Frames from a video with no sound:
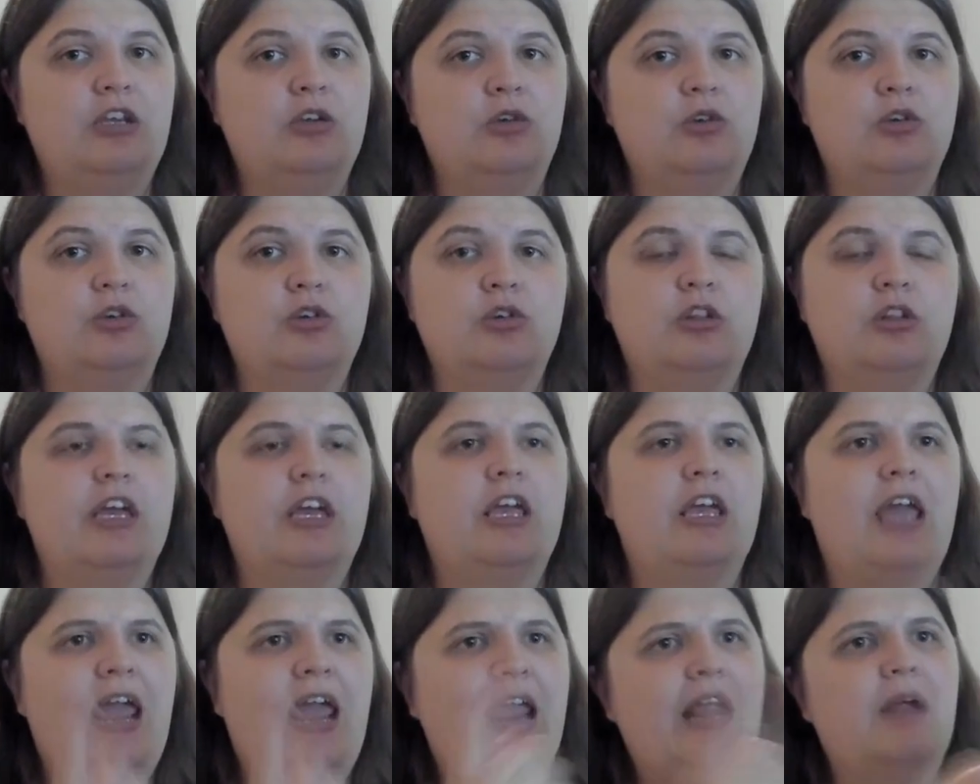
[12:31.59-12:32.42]
you're
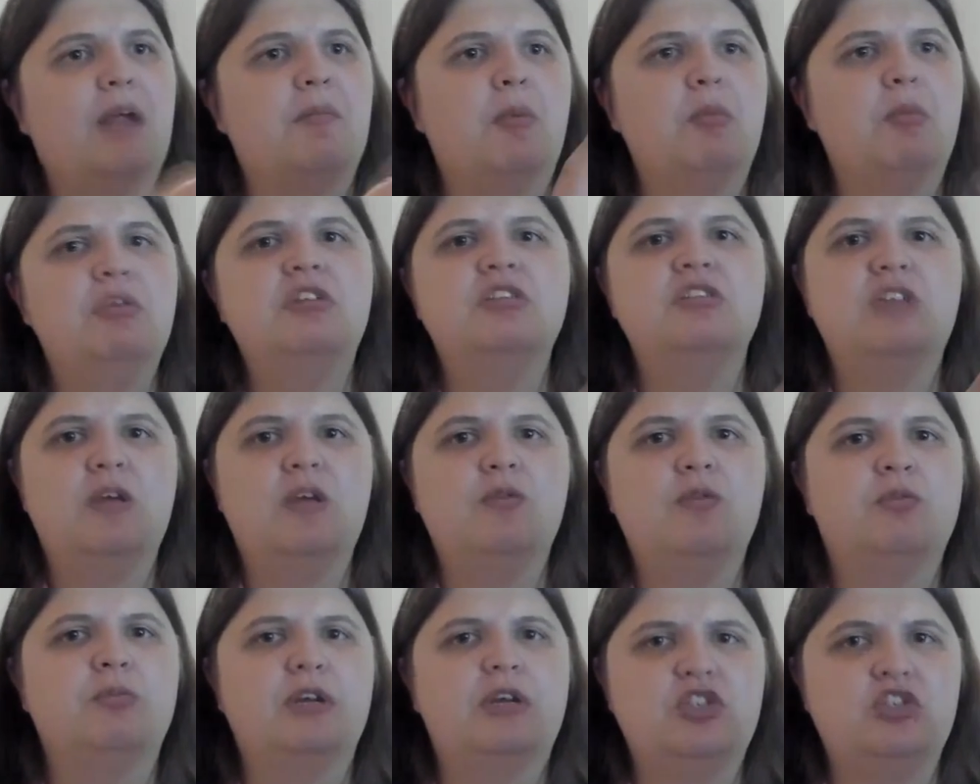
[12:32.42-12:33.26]
like, hey, I remember this
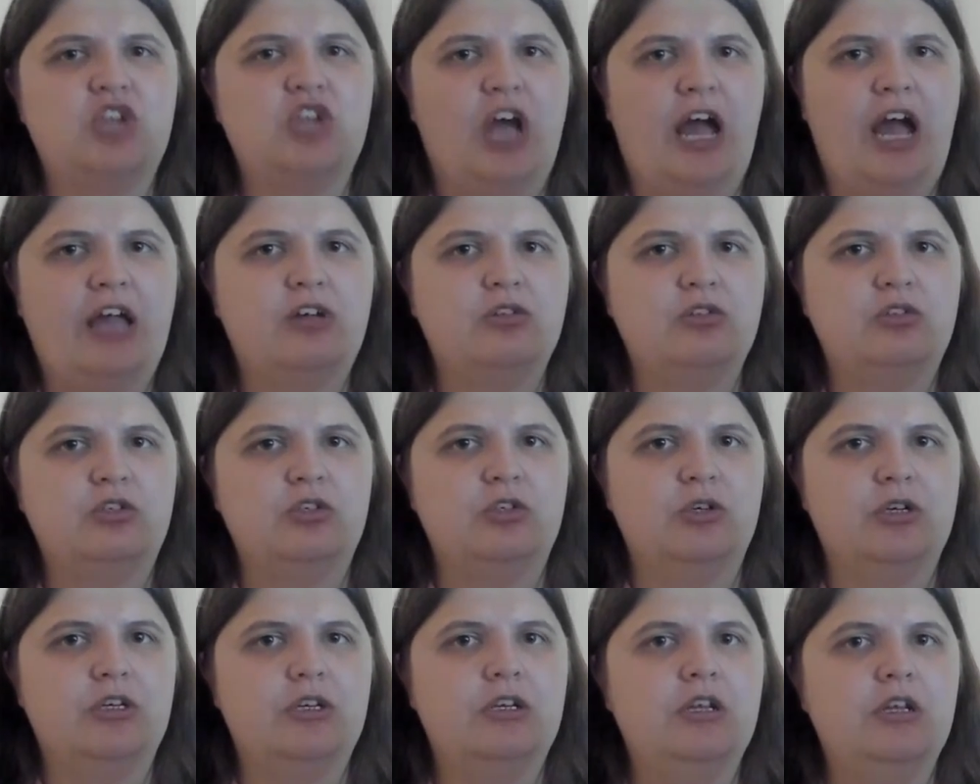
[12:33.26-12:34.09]
game from my
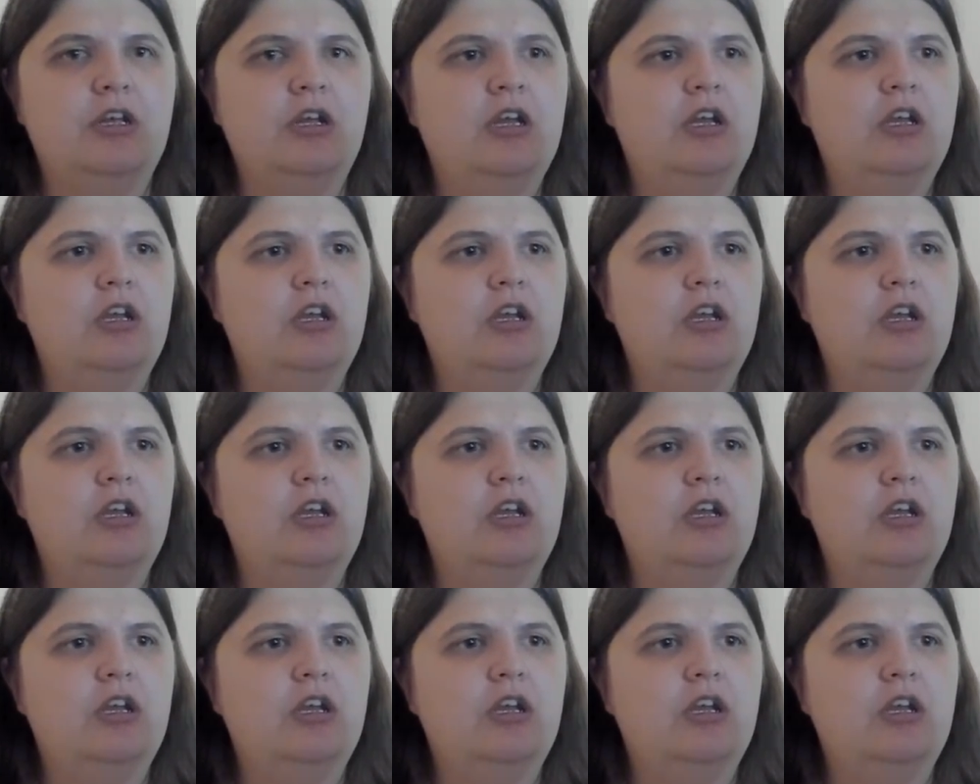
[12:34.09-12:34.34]
childhood.